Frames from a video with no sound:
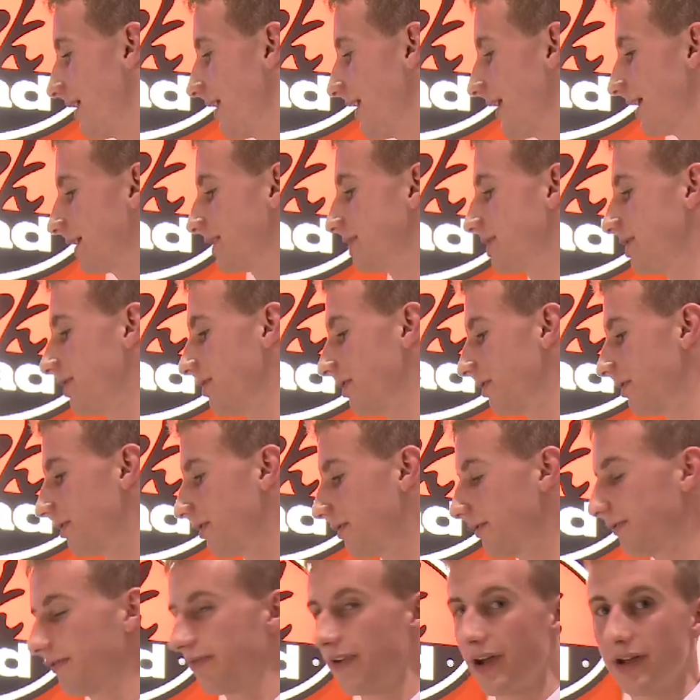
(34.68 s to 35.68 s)
connect
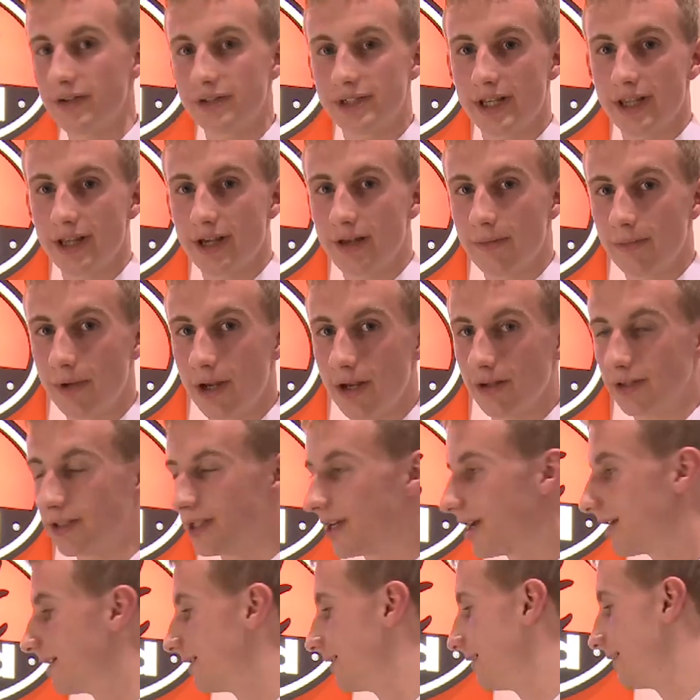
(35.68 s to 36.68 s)
your phone to the
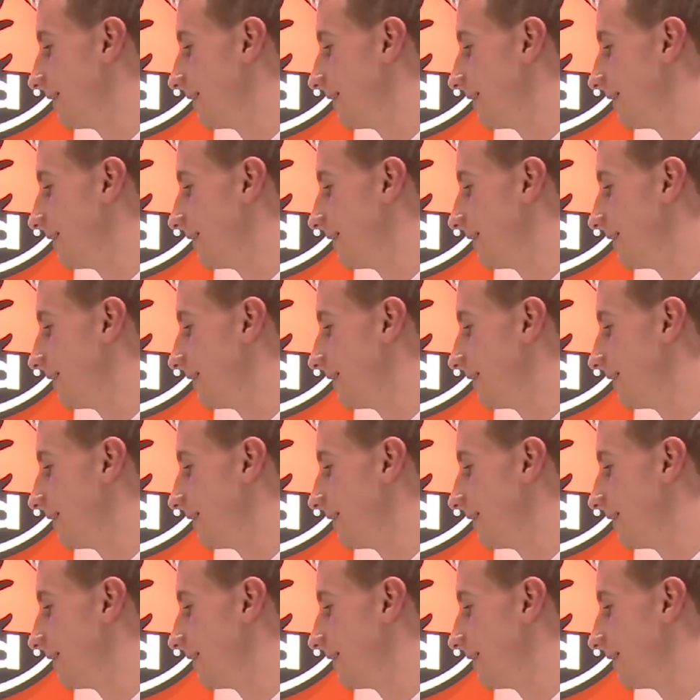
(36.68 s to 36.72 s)
computer